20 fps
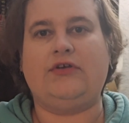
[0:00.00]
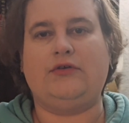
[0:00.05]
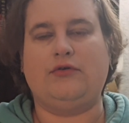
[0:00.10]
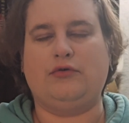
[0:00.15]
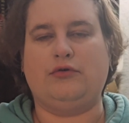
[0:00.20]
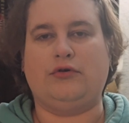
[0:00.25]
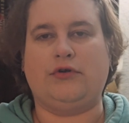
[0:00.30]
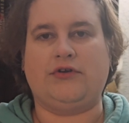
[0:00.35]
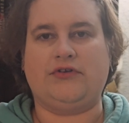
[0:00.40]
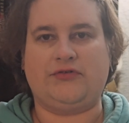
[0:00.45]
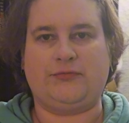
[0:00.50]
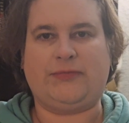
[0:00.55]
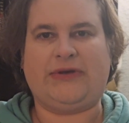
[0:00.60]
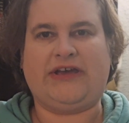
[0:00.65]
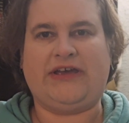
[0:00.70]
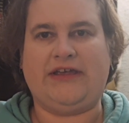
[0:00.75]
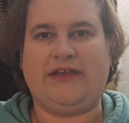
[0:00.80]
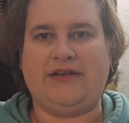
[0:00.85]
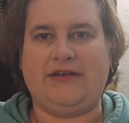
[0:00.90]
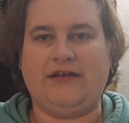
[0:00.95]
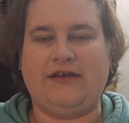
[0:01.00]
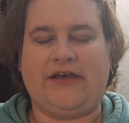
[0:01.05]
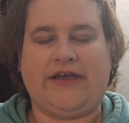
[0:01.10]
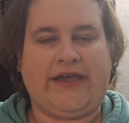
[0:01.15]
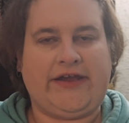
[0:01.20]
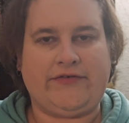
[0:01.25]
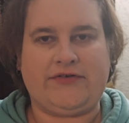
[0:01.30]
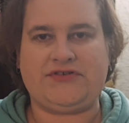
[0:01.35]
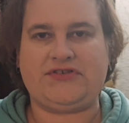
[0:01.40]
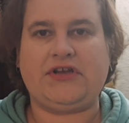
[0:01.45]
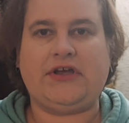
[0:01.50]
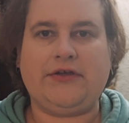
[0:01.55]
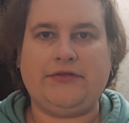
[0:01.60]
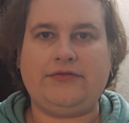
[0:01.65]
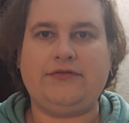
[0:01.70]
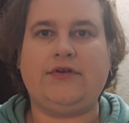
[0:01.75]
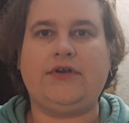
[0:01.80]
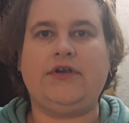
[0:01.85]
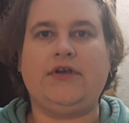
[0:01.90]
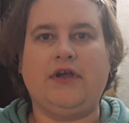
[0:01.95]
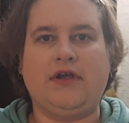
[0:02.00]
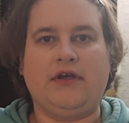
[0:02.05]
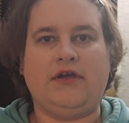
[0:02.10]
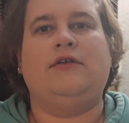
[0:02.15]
or is by an Irish author,